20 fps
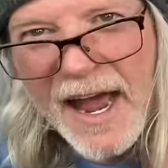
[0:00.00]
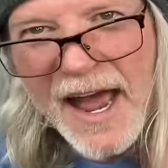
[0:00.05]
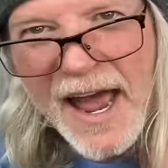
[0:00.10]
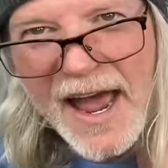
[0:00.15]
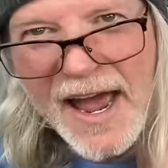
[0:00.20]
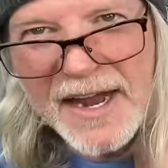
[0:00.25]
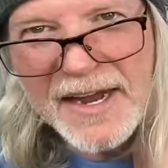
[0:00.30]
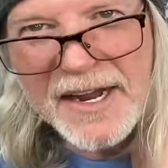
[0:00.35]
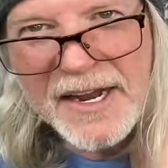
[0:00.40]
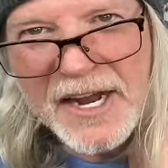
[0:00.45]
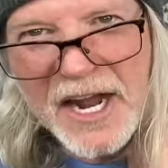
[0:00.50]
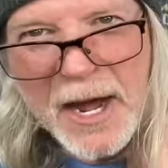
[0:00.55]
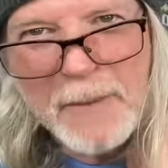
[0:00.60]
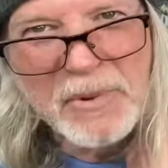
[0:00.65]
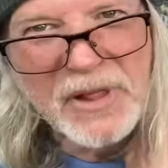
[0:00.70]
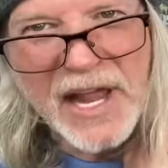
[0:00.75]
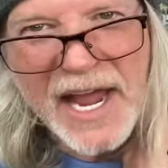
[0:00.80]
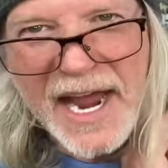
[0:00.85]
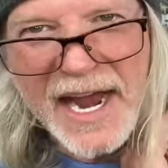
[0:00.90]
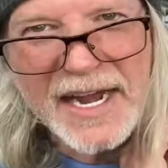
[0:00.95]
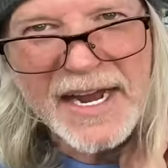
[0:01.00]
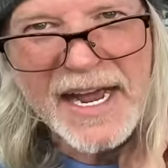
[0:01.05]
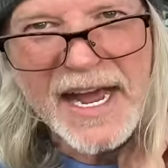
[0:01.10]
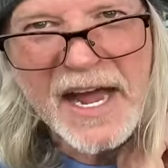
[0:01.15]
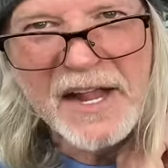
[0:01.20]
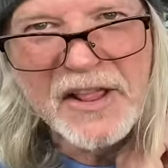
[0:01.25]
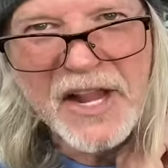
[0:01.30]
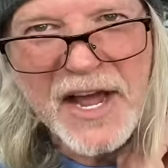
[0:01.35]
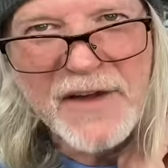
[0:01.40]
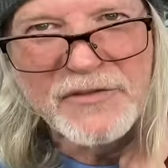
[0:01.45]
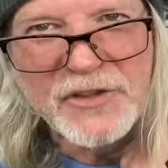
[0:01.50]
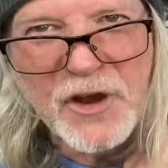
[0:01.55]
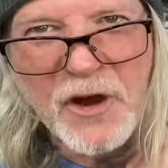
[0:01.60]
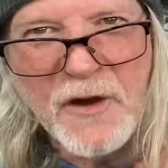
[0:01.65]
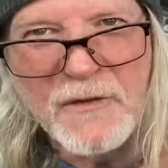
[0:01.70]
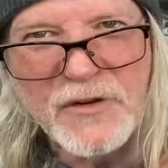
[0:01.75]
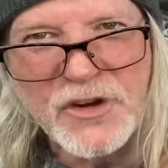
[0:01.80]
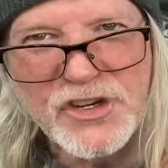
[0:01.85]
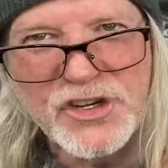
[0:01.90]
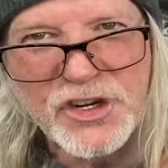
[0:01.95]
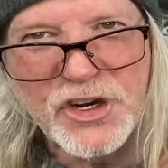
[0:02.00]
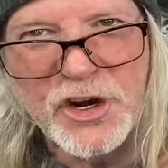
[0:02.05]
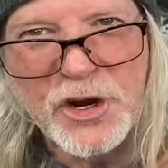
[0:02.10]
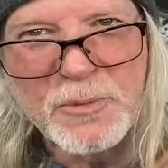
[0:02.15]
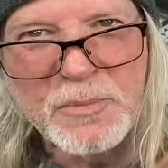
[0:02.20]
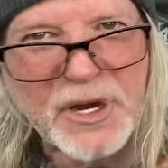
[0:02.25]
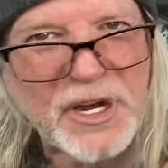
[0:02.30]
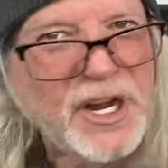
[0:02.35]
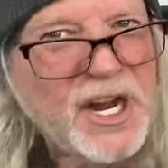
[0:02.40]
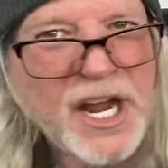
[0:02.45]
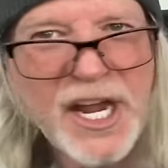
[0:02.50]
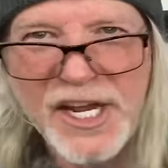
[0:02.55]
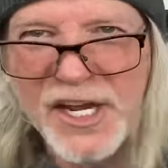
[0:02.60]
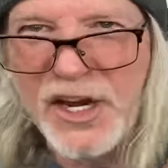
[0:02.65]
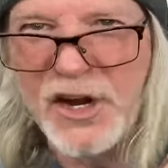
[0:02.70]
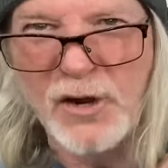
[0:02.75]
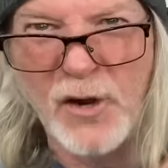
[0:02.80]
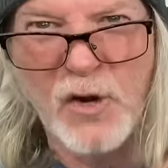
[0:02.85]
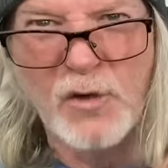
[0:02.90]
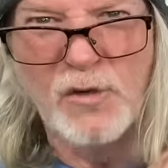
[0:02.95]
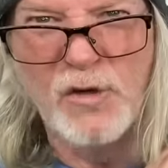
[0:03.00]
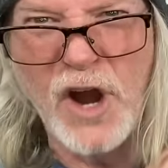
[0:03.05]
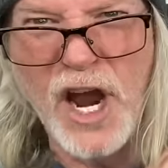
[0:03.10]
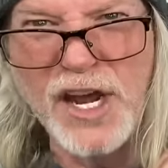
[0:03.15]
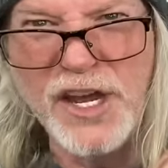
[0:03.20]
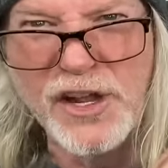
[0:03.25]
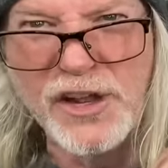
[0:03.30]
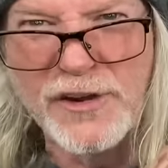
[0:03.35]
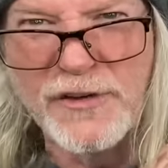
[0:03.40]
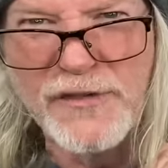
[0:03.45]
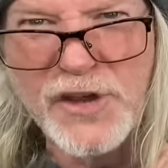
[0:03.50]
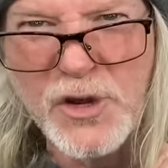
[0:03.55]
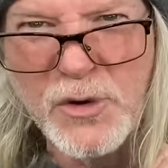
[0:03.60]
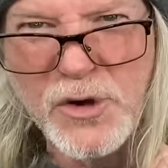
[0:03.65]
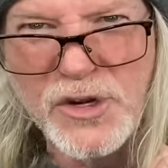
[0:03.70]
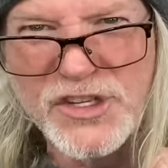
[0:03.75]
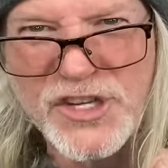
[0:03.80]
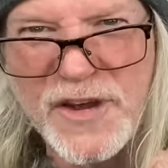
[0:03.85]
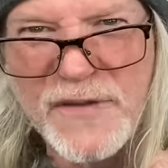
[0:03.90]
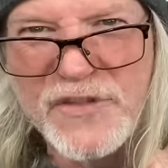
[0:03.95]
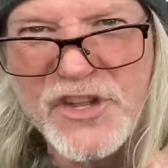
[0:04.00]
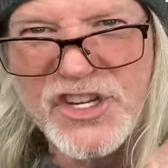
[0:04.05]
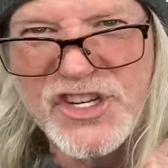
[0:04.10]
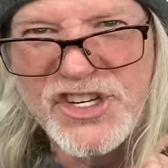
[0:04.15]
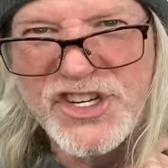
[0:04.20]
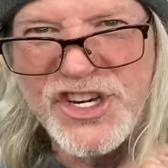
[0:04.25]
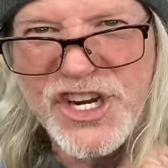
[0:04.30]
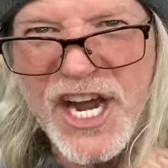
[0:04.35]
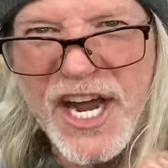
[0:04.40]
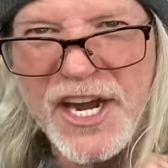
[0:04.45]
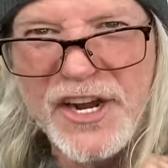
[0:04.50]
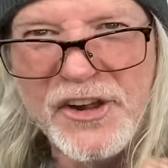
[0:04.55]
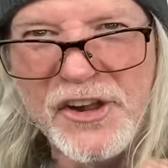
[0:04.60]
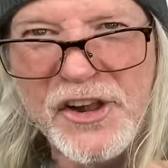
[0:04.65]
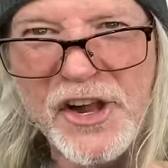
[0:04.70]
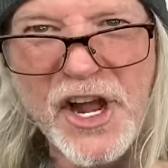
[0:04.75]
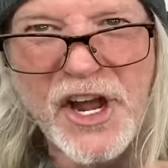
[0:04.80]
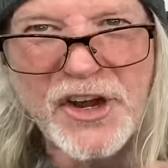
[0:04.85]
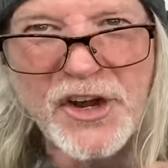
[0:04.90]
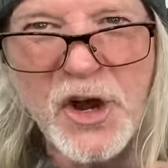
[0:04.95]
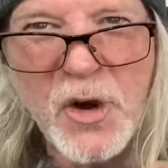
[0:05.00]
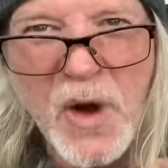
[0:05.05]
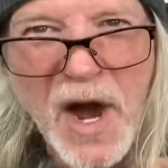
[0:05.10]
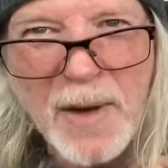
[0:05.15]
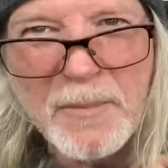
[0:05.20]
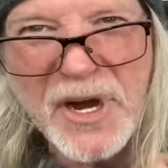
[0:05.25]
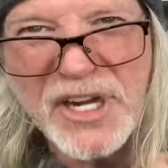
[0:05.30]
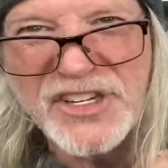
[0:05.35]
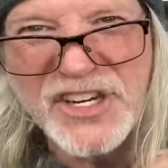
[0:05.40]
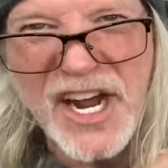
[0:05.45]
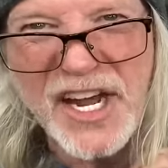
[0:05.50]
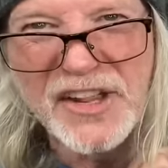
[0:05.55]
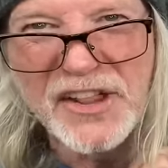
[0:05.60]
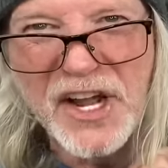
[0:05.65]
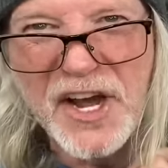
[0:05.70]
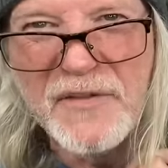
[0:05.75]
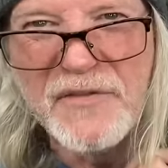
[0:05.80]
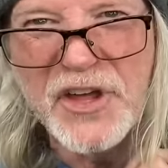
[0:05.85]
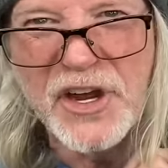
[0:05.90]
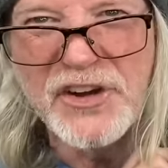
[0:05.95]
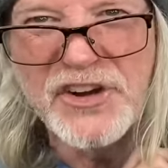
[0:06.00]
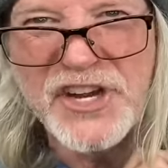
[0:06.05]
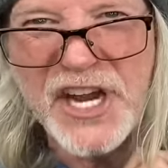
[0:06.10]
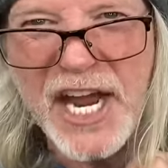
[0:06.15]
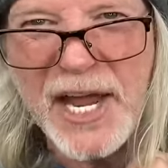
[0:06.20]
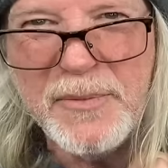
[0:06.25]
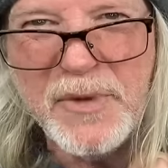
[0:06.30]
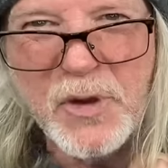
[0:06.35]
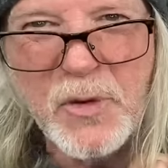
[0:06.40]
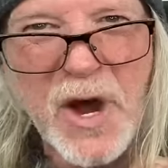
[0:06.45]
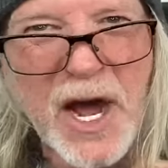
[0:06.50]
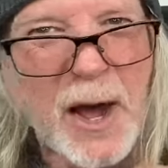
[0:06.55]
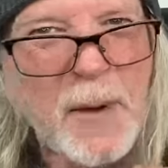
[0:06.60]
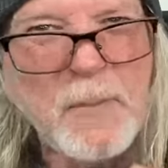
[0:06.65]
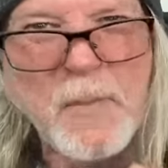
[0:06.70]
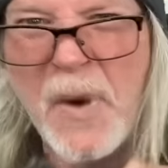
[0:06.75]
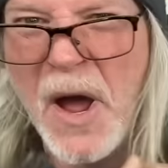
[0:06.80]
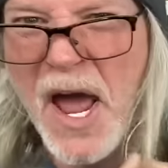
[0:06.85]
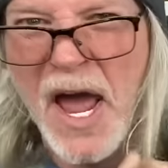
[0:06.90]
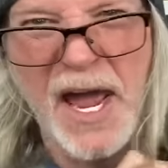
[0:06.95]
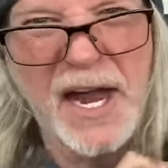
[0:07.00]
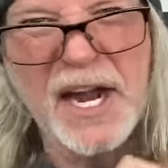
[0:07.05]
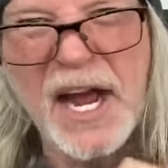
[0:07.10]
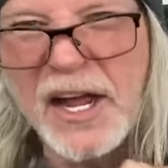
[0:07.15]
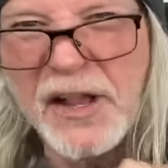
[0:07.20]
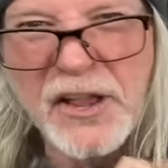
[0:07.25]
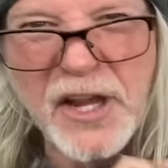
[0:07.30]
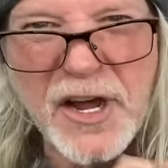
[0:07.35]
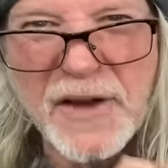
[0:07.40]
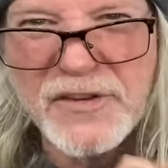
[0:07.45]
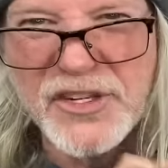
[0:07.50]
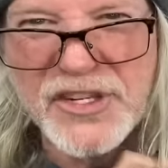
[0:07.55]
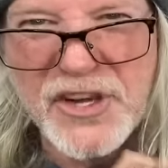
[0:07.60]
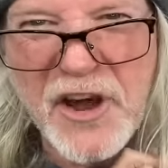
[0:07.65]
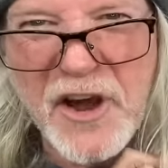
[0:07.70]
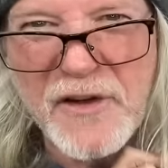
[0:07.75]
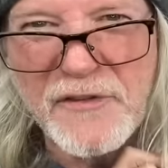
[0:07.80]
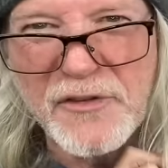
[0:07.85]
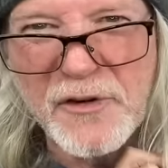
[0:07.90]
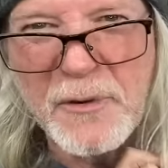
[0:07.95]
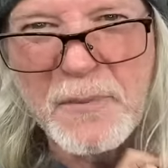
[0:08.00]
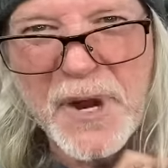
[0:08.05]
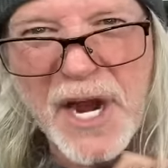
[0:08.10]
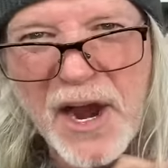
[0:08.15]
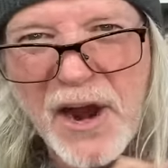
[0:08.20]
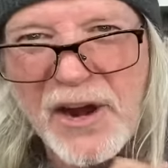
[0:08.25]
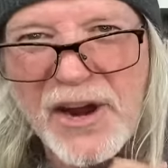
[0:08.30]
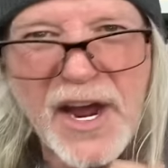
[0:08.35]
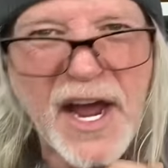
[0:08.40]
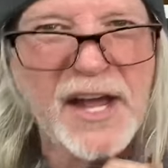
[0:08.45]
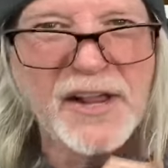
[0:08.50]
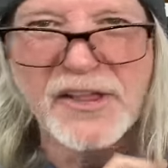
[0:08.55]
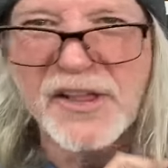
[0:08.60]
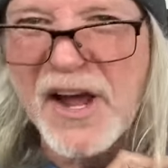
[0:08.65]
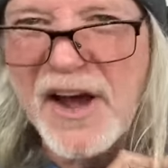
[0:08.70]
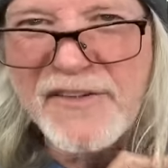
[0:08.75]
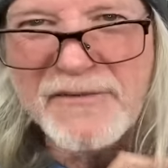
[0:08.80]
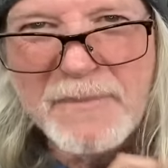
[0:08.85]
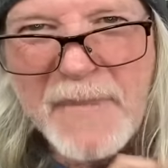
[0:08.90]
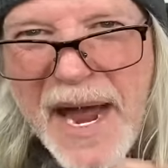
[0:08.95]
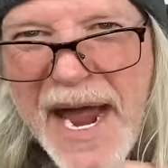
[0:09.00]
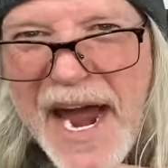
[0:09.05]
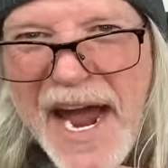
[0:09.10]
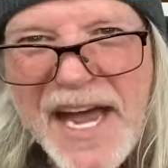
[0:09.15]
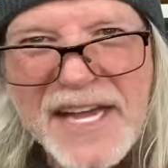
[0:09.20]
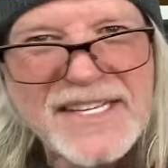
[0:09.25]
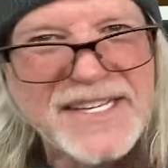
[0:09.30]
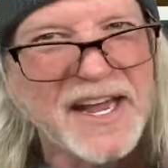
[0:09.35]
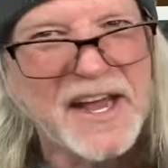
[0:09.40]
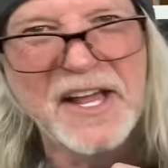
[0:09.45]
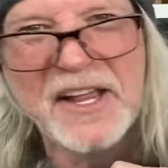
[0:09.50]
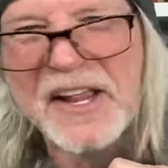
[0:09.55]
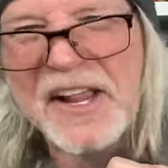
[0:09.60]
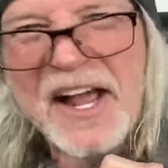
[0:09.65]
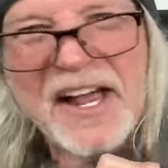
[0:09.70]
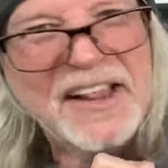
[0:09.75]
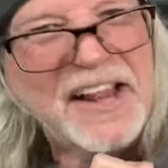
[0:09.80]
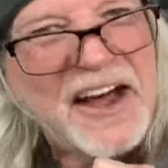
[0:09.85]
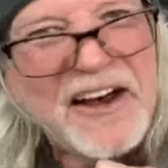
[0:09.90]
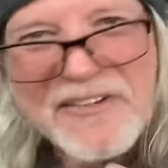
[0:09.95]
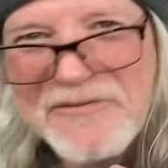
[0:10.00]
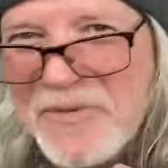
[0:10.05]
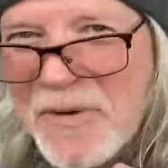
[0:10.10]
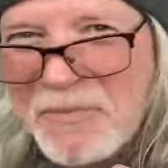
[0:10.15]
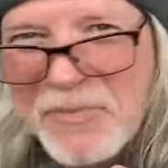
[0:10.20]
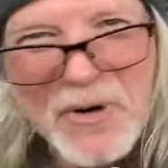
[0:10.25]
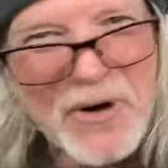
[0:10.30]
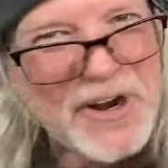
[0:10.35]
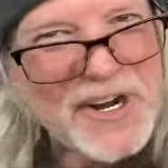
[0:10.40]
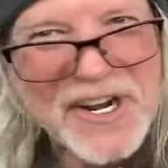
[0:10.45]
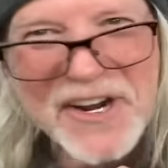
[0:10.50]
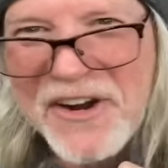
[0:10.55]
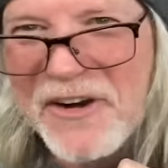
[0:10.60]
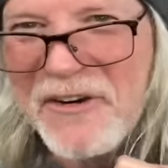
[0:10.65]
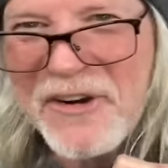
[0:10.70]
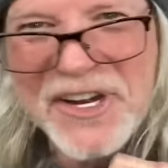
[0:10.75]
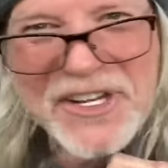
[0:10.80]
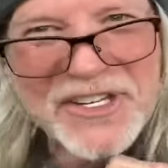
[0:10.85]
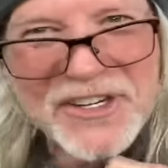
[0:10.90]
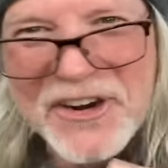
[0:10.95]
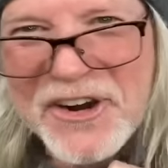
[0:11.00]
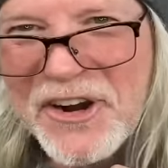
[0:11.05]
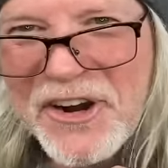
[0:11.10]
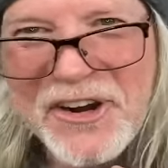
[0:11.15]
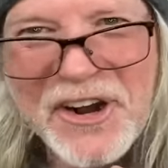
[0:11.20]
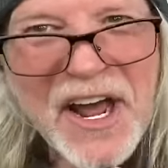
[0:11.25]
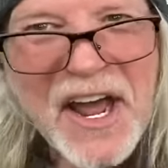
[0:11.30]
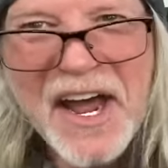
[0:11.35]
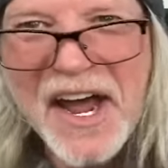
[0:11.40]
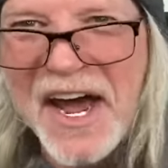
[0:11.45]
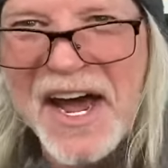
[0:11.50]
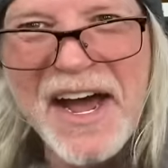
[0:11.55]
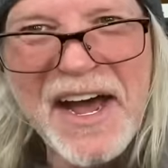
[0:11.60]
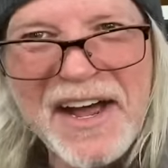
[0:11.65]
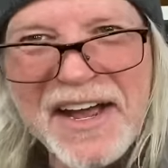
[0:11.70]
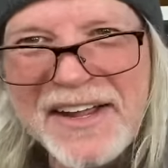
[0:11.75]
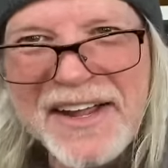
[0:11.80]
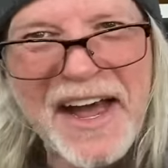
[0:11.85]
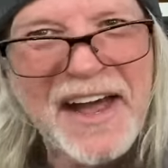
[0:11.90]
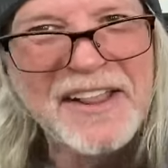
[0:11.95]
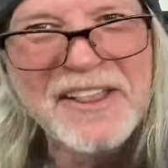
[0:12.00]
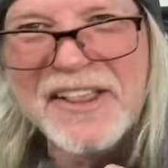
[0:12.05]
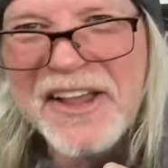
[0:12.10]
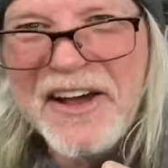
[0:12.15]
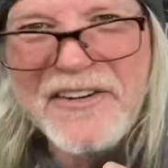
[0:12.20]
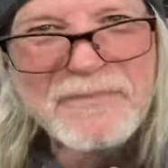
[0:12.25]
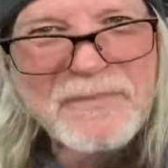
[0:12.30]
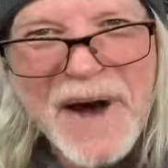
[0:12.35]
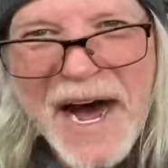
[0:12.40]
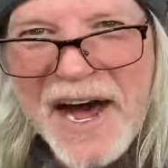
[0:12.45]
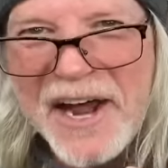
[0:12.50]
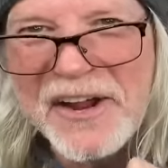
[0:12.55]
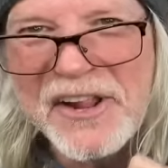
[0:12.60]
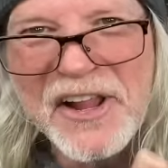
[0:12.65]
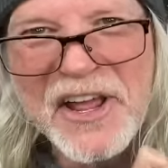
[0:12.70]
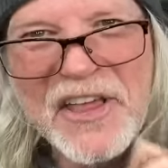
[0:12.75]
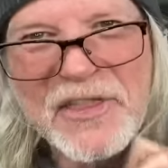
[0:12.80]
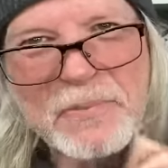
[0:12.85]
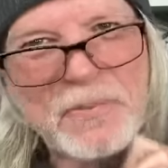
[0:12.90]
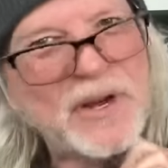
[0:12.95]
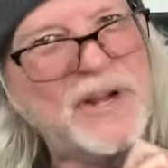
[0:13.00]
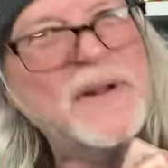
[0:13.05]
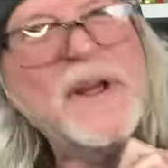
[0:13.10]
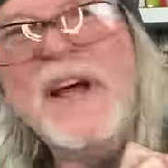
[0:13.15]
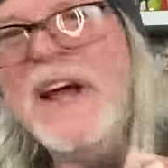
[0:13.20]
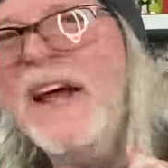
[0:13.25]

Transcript: ended up landing on Left Overture, but, you know, regular viewers of this channel know how much I love their debut album, and I love Song for America. I love Mask. I love The Point of No Return. I love Monolith, but